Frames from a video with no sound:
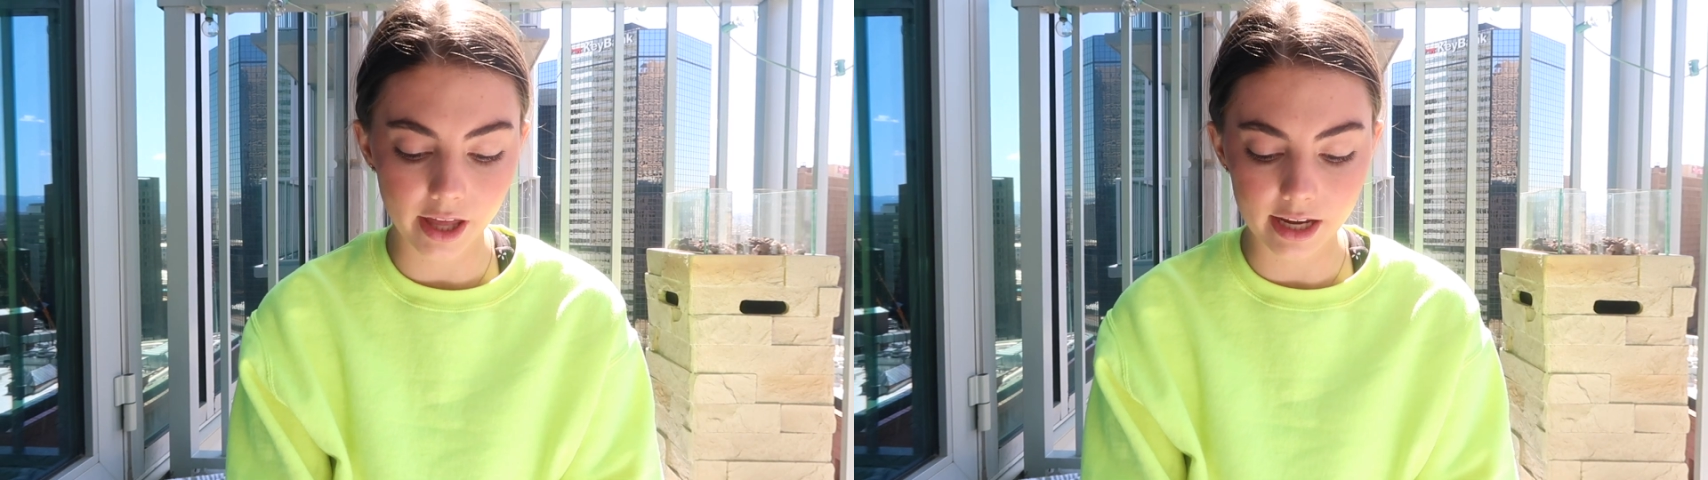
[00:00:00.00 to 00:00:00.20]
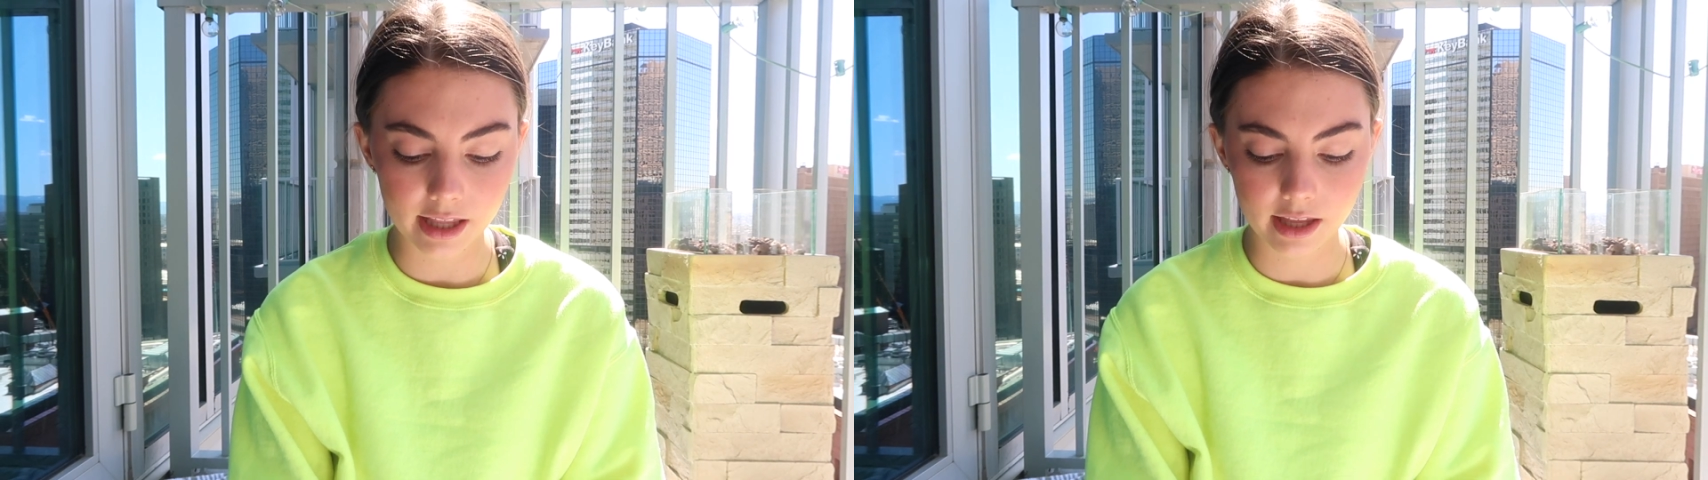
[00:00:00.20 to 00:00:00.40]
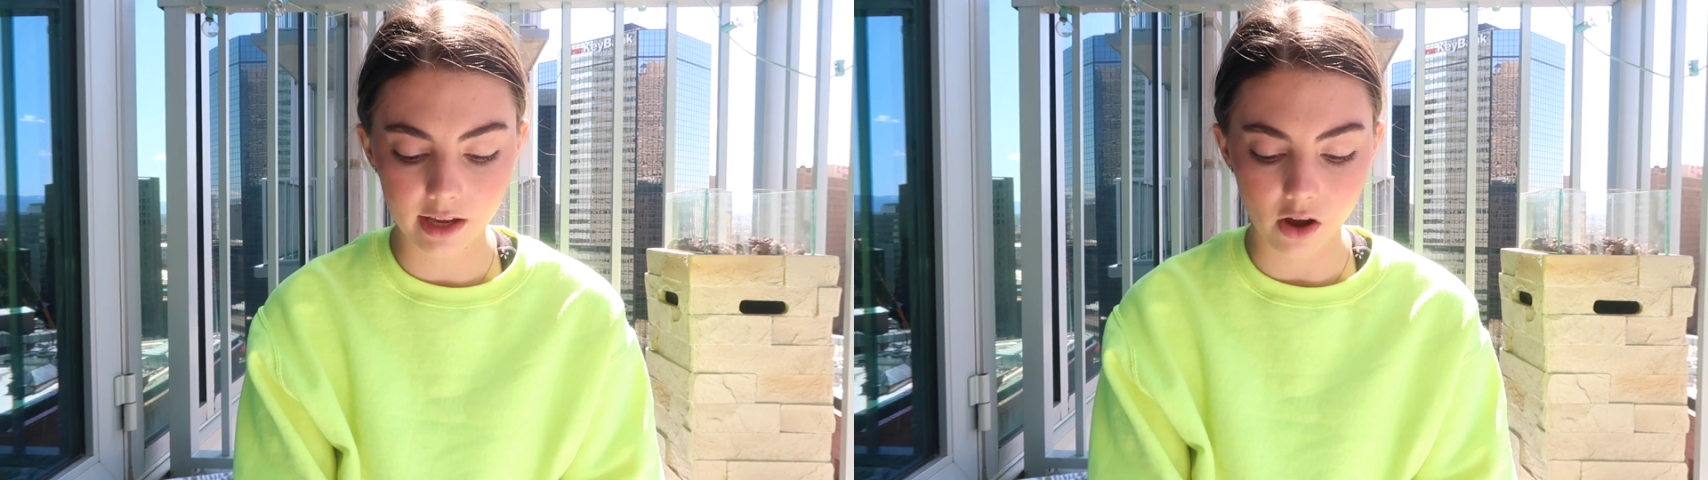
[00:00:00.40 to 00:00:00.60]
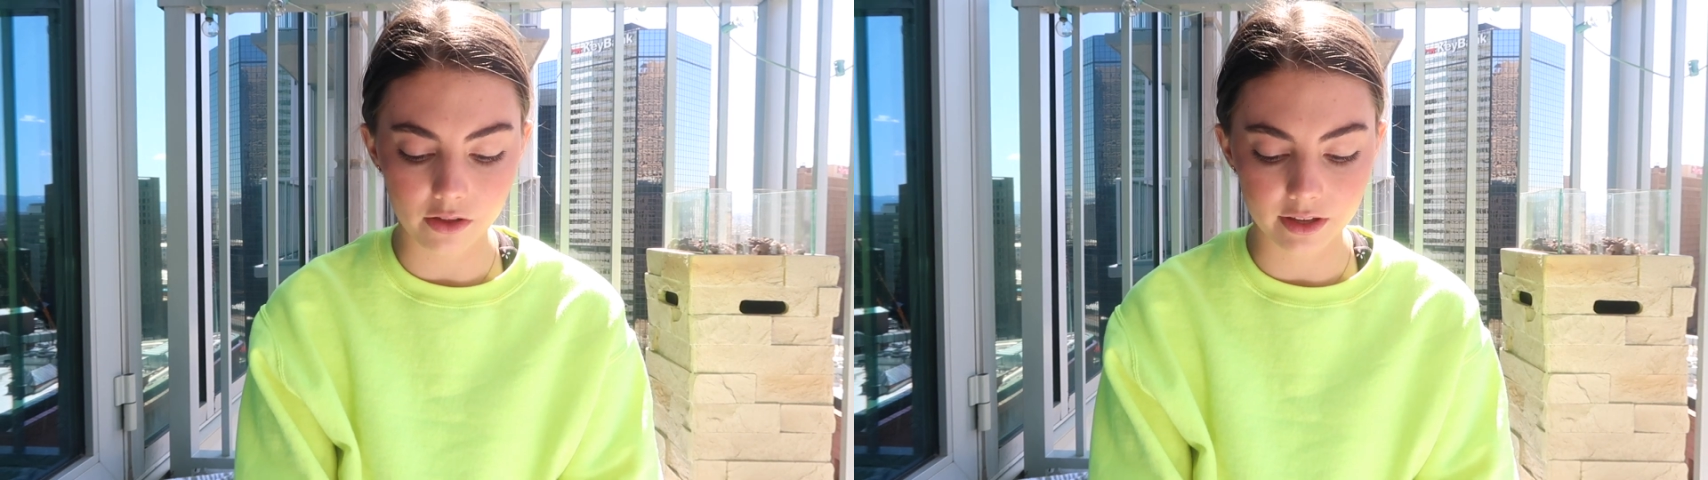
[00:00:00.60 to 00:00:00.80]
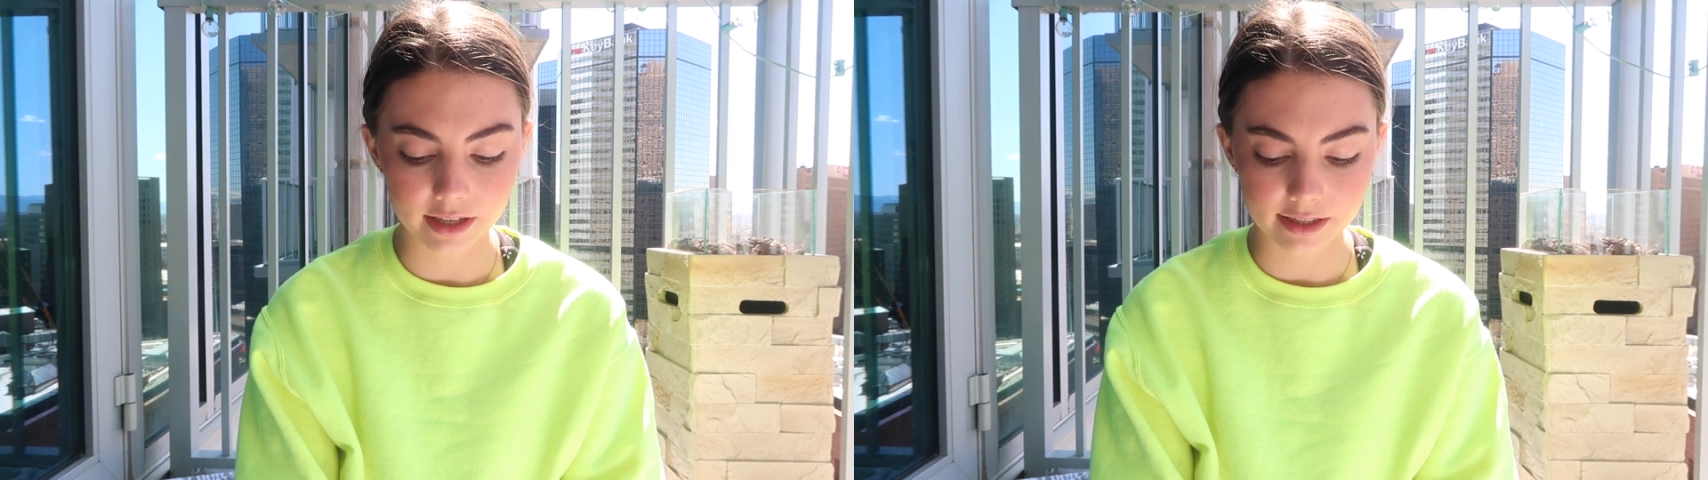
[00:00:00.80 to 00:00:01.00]
anything
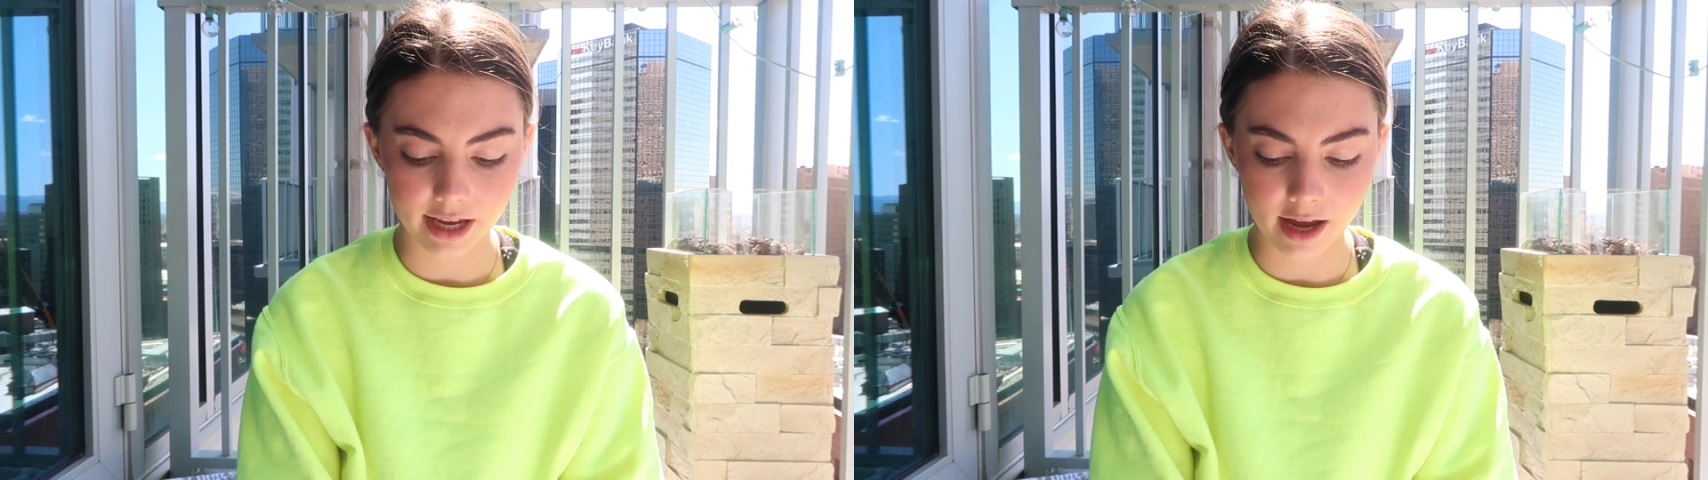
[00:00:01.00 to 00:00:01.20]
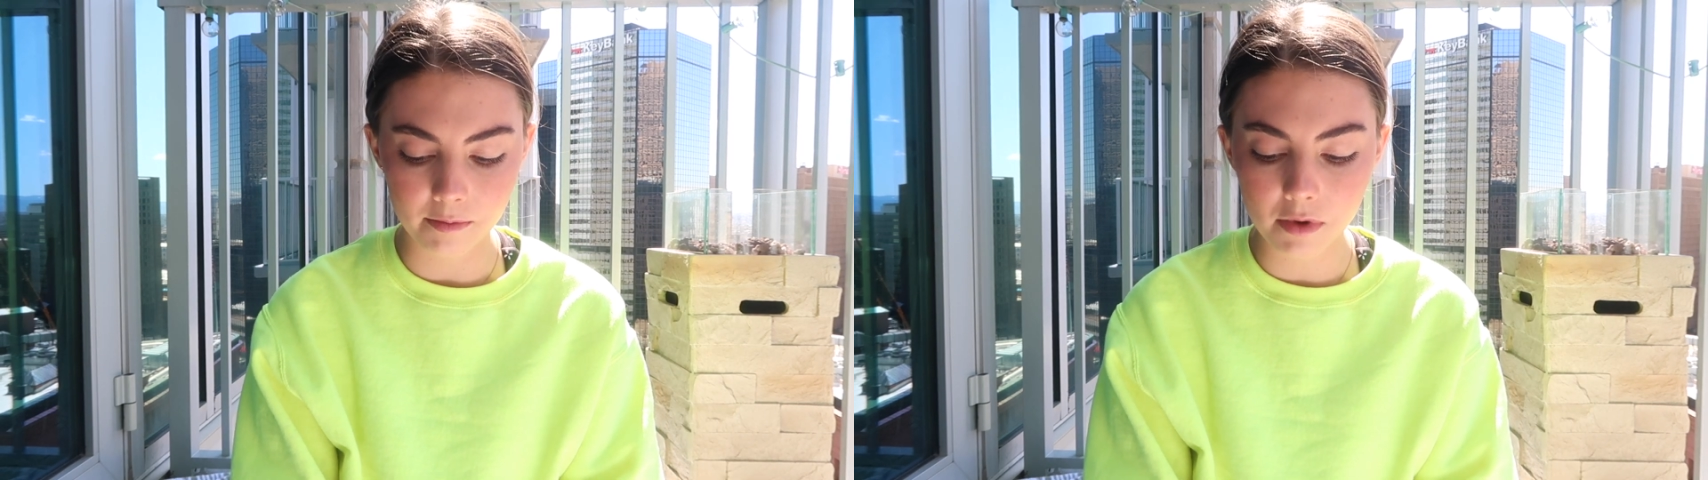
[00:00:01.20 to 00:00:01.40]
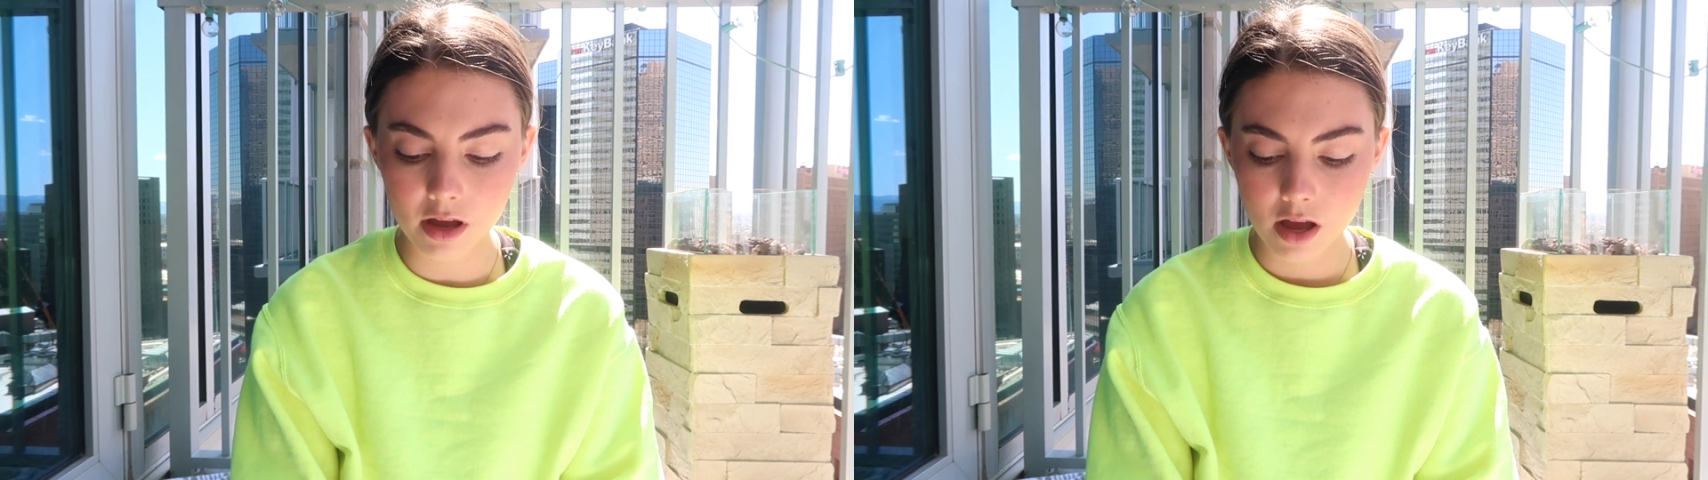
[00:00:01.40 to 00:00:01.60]
on the exam.